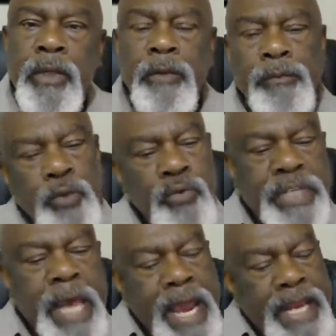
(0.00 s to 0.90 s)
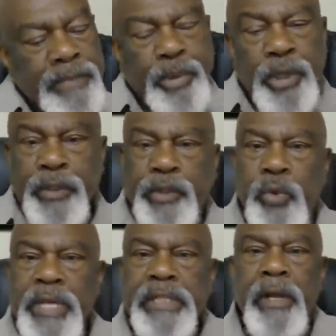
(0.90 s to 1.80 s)
If you can't put a
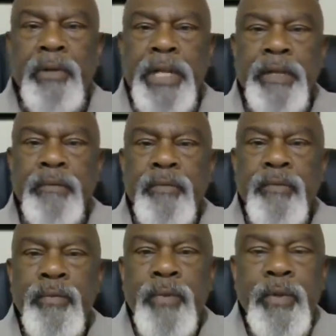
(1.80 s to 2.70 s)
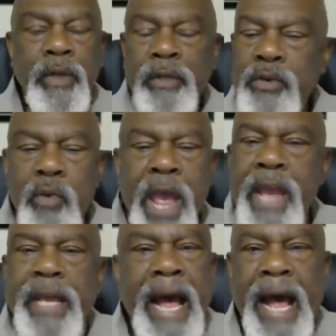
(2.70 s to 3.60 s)
twist on it, you
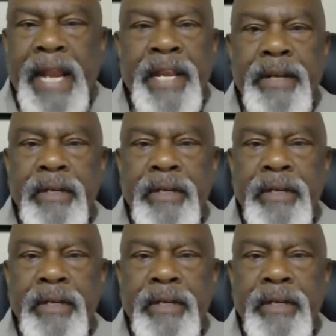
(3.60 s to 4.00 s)
ain't got it.